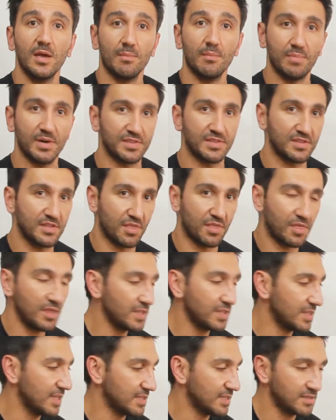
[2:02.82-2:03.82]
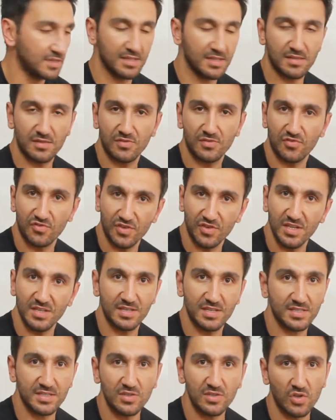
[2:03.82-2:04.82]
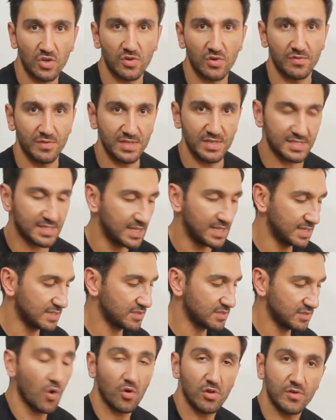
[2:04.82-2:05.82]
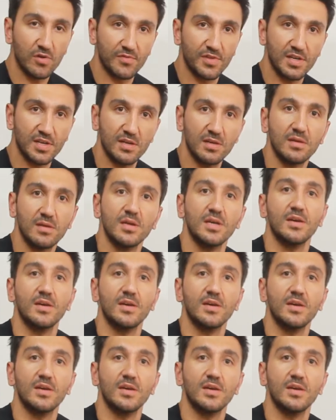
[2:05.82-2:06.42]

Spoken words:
But the thing that the tree doesn't know is that all of the